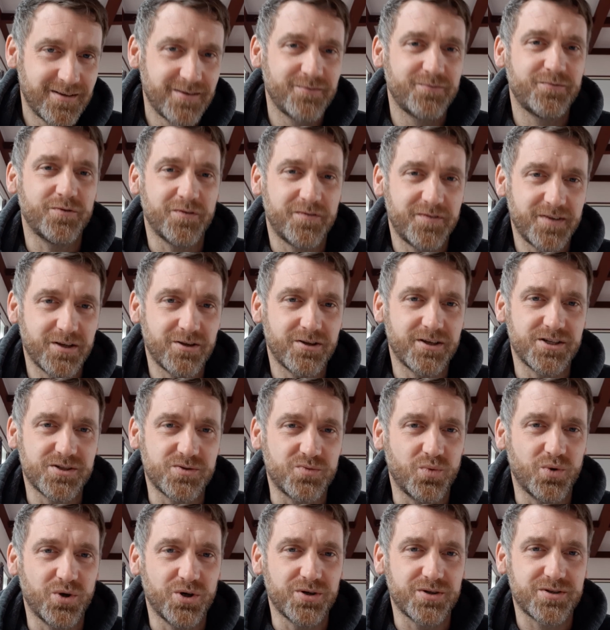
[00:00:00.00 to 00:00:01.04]
fulfill his
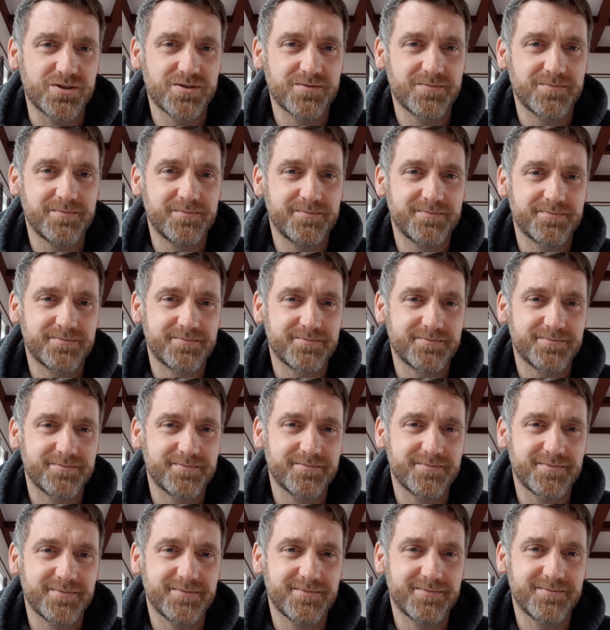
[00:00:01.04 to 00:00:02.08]
words.
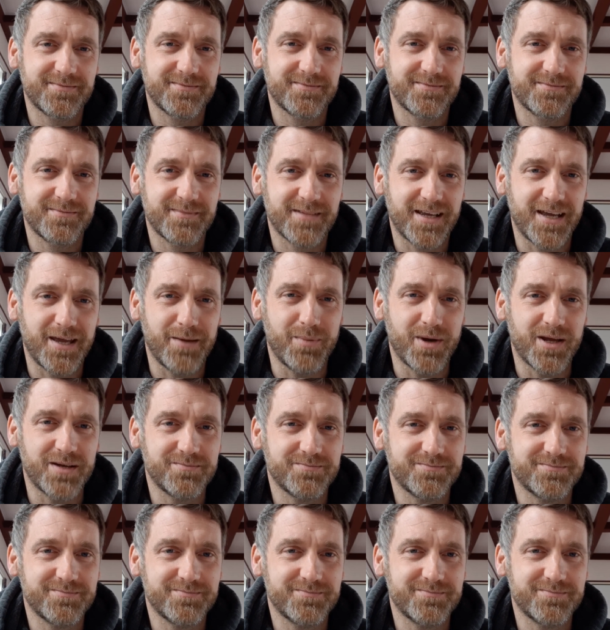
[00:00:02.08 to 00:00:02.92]
Amen.